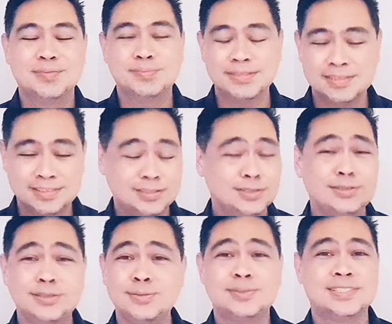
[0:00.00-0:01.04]
But the good
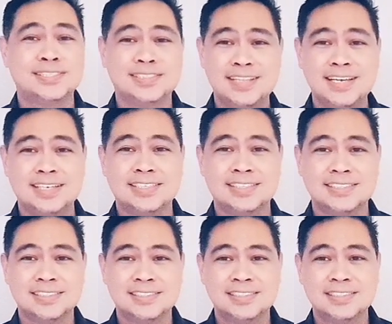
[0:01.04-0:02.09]
news is
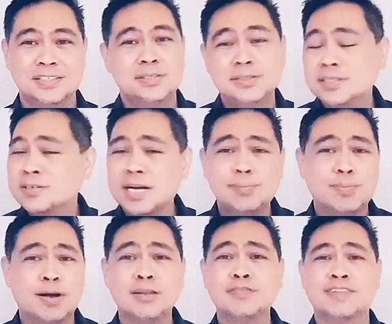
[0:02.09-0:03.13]
this: you can drop
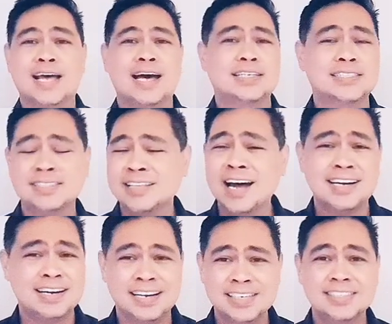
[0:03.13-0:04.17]
all of that. It's
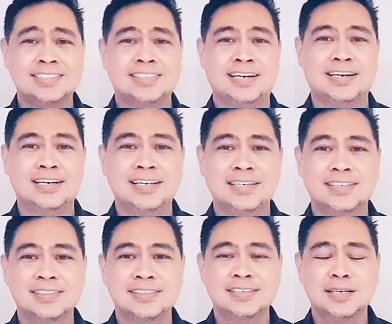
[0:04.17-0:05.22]
not necessary.
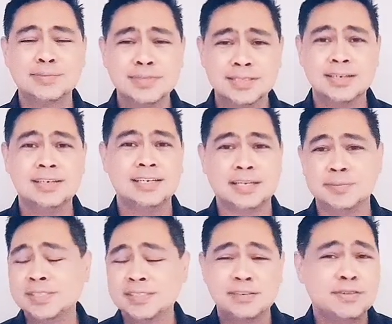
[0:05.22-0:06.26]
I'm sorry, let
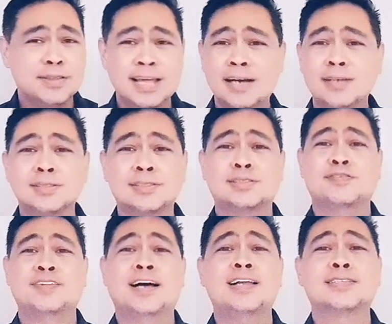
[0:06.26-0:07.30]
me save you thousands of
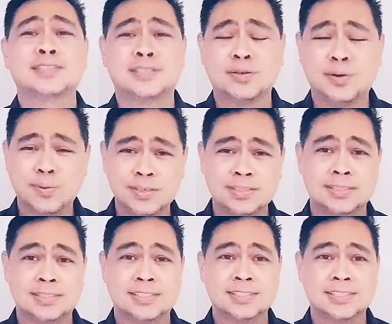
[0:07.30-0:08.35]
dollars in
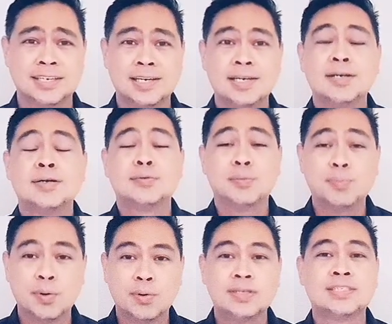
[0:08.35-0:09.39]
courses.
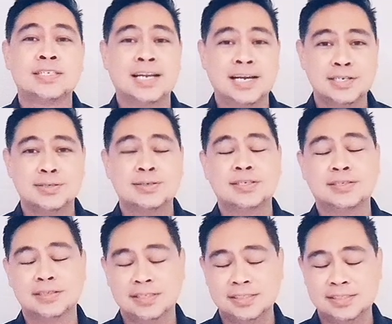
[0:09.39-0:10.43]
Rapport is a naturally
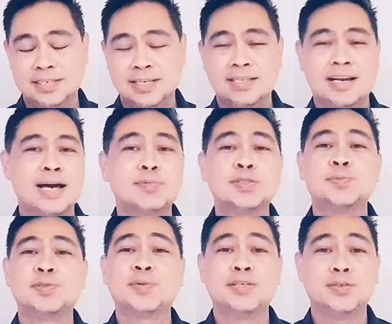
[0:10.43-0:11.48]
occurring state that happens
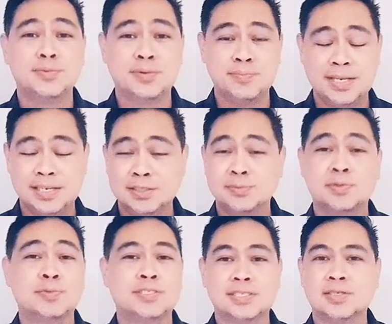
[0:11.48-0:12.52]
between human beings when
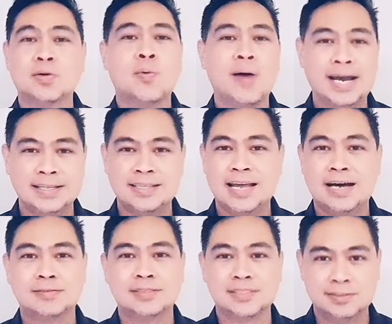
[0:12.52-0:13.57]
we just quiet
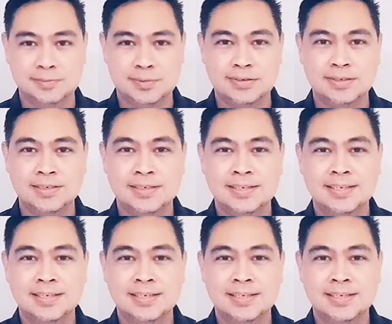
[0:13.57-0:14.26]
down, simmer,